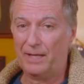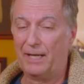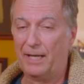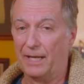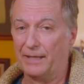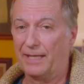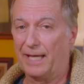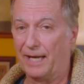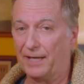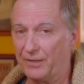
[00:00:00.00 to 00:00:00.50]

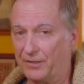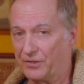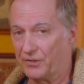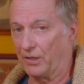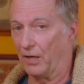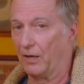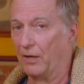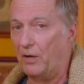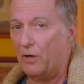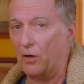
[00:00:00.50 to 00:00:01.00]
and that is
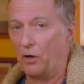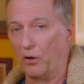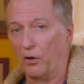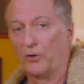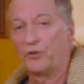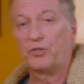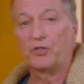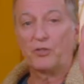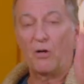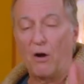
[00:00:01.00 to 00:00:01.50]
uh,
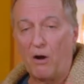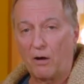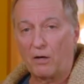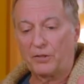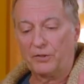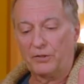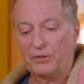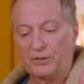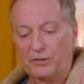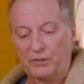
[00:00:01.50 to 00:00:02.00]
Ursus
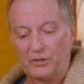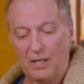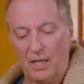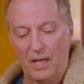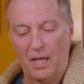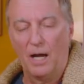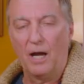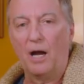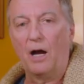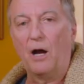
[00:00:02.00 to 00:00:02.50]
Arctos
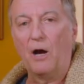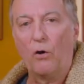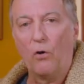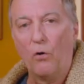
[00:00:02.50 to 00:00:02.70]
uh,